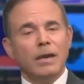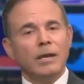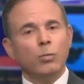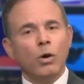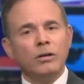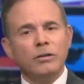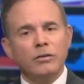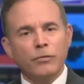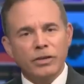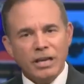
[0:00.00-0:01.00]
And one
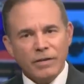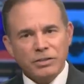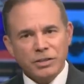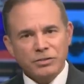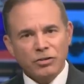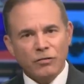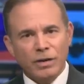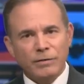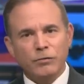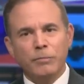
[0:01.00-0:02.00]
could forgive us
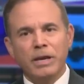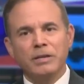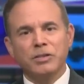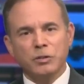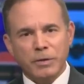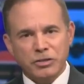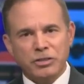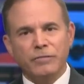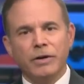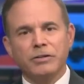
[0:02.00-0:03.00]
conservatives for being
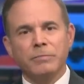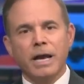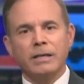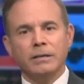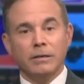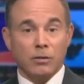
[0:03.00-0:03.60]
suspicious of Hunter Biden.